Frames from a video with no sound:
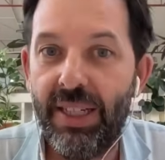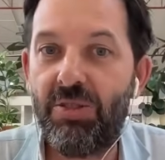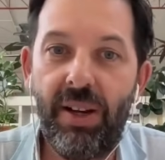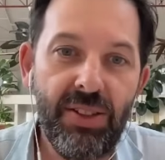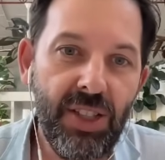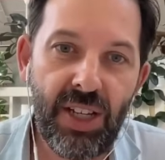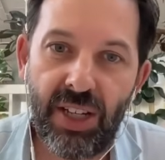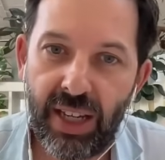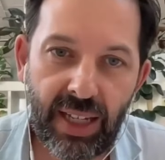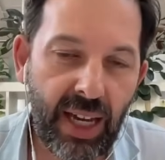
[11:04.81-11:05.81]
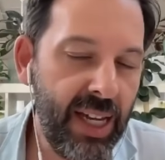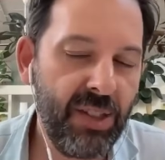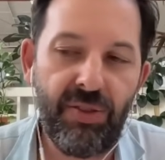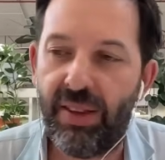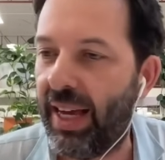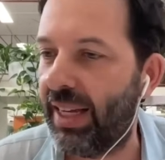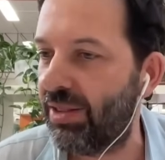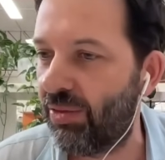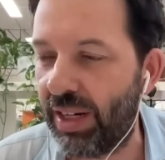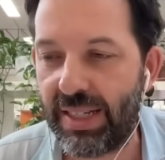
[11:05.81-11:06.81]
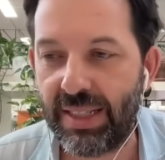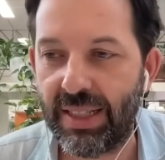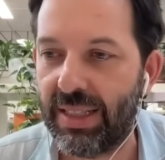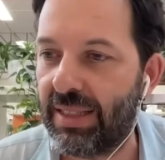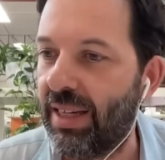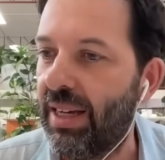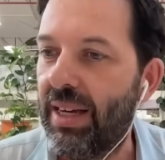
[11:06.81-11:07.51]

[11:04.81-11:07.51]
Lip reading: Israel's a unique case for 1,000 reasons,